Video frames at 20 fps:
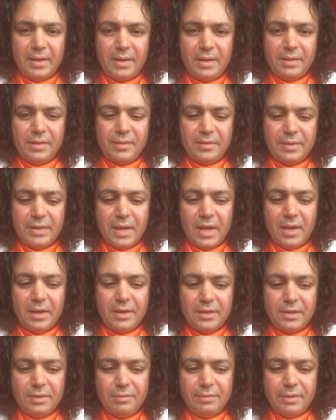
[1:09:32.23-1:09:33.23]
In the
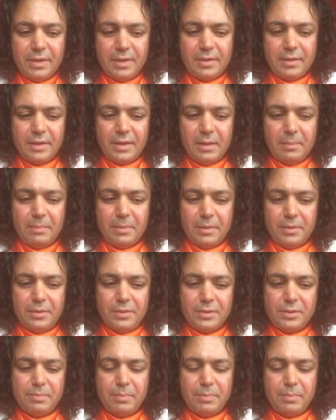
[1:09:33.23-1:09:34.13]
reality, you cannot help others.